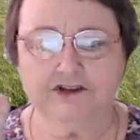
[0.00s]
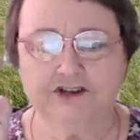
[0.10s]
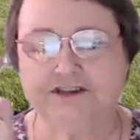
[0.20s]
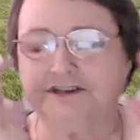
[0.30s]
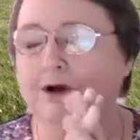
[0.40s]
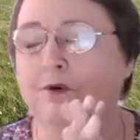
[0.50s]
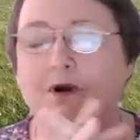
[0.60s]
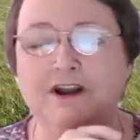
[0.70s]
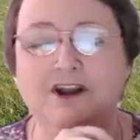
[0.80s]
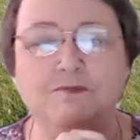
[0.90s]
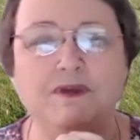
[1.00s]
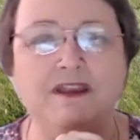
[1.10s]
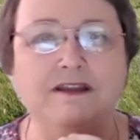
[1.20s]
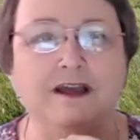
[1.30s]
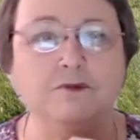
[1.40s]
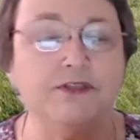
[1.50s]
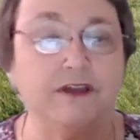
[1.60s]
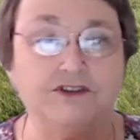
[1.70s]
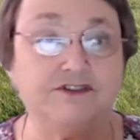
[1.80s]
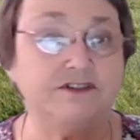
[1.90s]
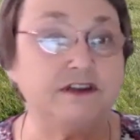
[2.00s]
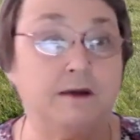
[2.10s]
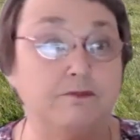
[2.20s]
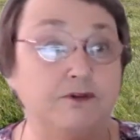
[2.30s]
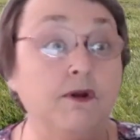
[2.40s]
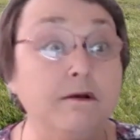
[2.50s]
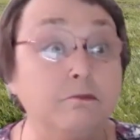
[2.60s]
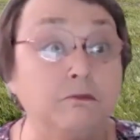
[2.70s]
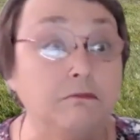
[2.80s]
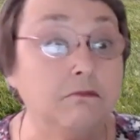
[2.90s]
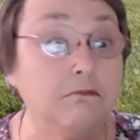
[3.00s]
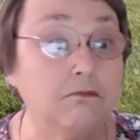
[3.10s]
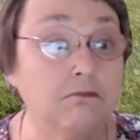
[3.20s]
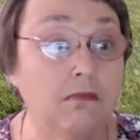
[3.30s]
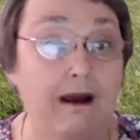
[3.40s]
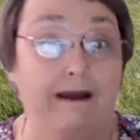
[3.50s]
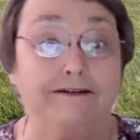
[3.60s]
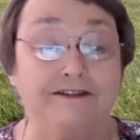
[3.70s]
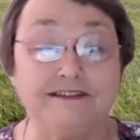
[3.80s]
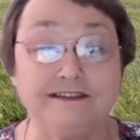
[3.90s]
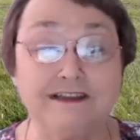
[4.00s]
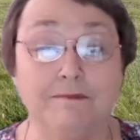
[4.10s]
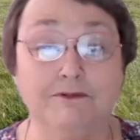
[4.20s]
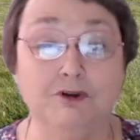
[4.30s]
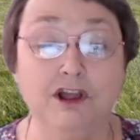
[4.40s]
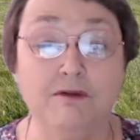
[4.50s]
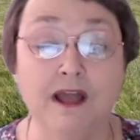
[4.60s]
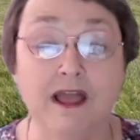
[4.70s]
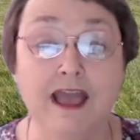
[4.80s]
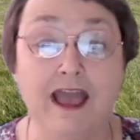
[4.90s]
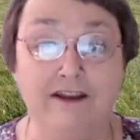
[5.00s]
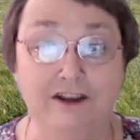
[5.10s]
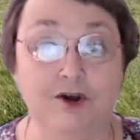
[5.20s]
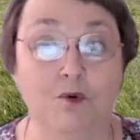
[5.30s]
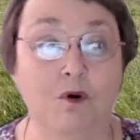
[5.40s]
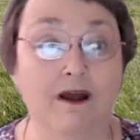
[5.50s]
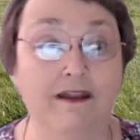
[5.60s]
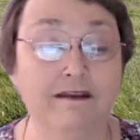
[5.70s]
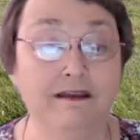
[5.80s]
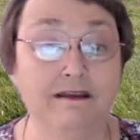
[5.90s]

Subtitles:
just so wanted to be done with. I just stopped doing them. I just stopped doing them. And you know what?